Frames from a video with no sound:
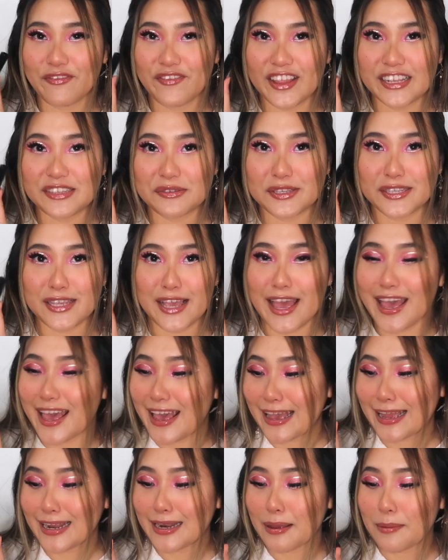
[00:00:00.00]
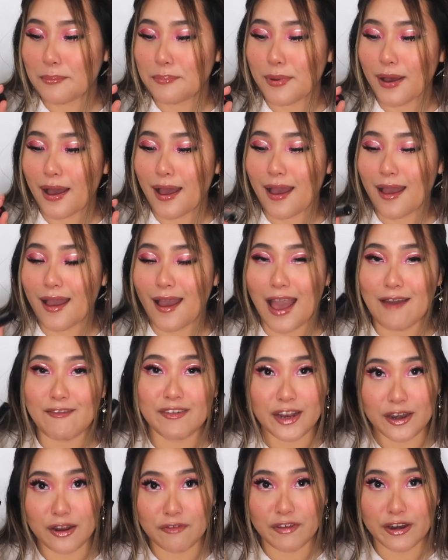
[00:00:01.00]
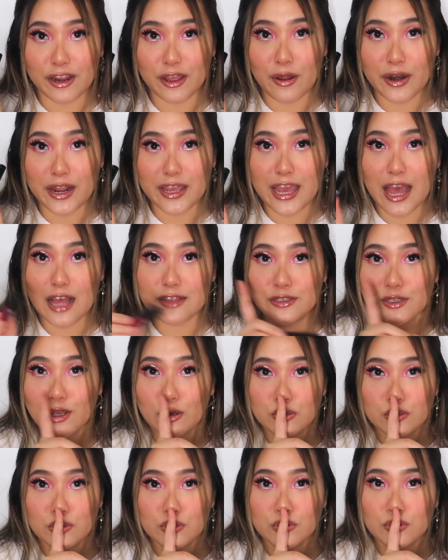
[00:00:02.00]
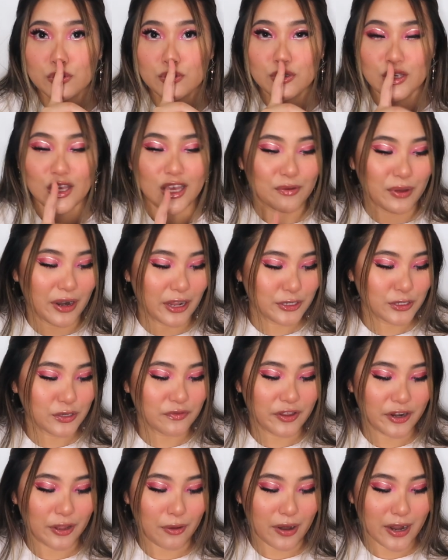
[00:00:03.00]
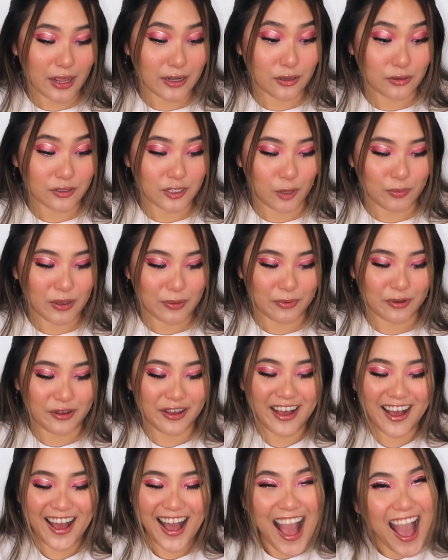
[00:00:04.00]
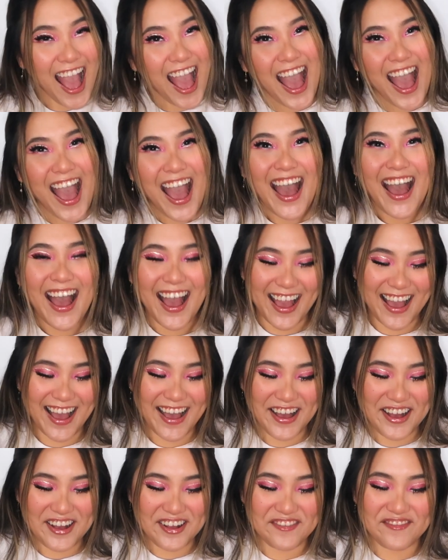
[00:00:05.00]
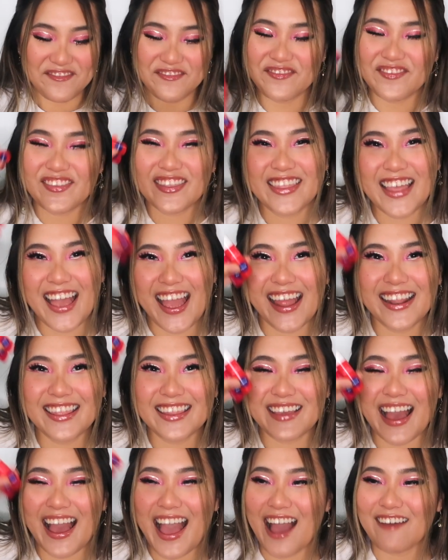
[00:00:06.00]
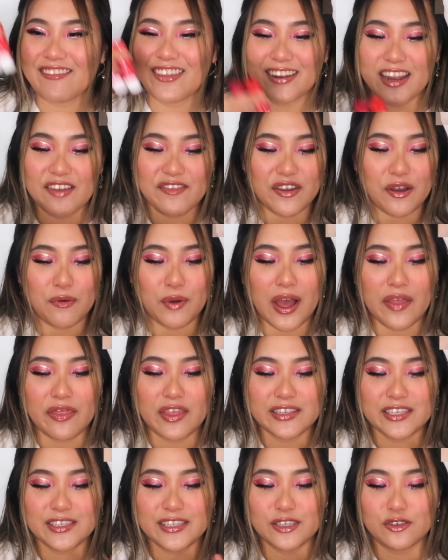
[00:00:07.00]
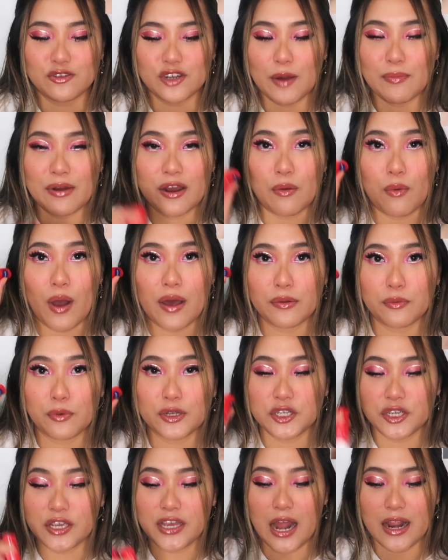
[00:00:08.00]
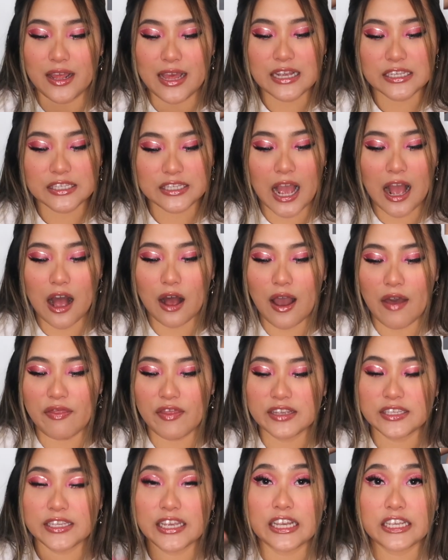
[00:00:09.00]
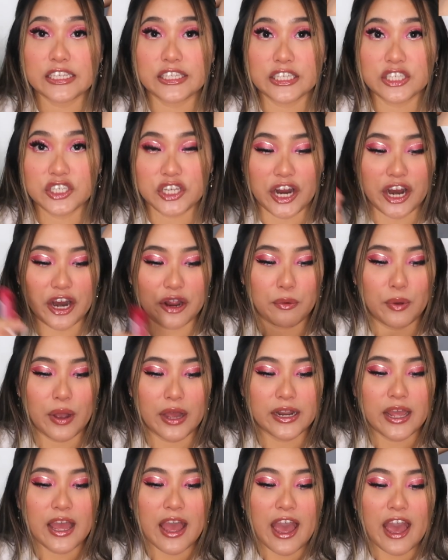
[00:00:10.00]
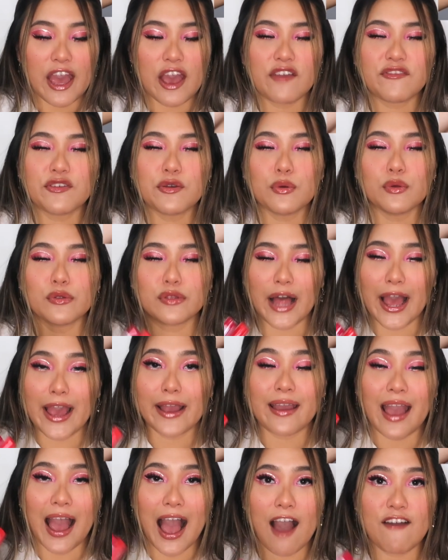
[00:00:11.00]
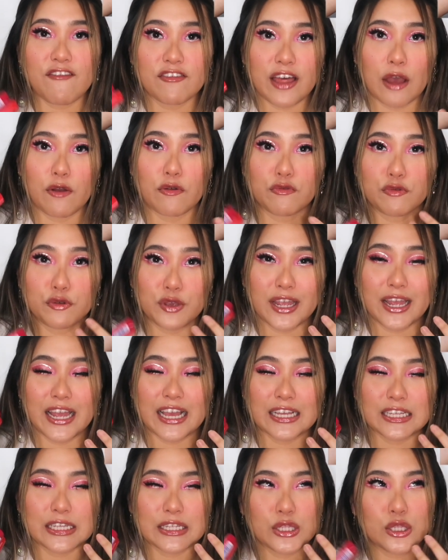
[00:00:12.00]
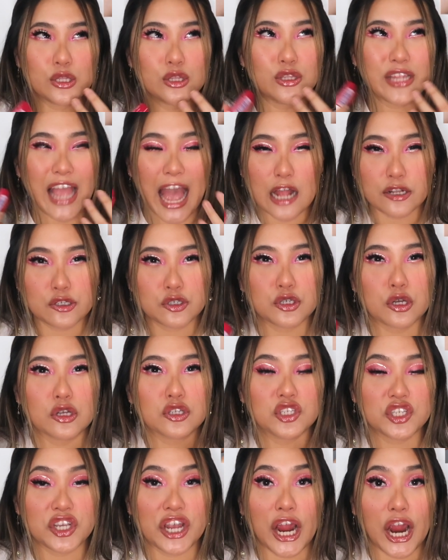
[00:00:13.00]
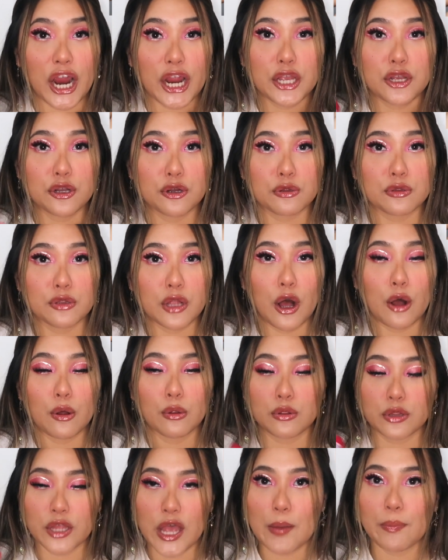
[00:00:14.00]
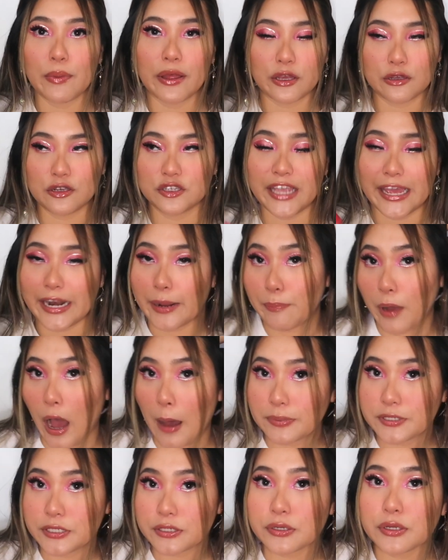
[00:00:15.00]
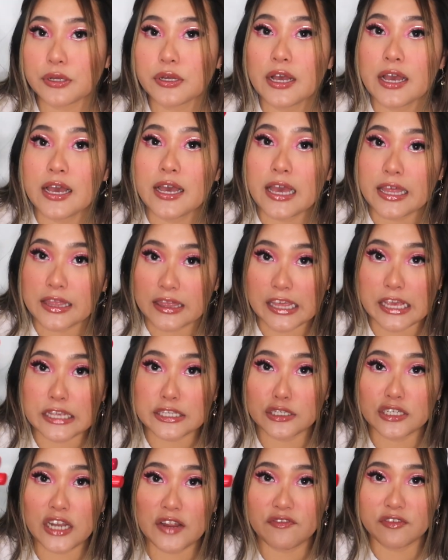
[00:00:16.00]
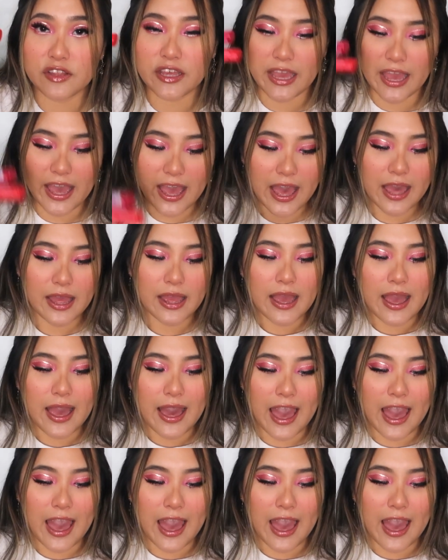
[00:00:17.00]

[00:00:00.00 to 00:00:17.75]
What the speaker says: This is it, but I haven't done a video on it yet, so when I do a video on it, don't tell people. Then I have the Nivea one. This is the strawberry one, which you can get in Yesstyle, and this is the cherry one. If you like having that really natural cherry glow lip, like you just ate a popsicle, these are definitely it.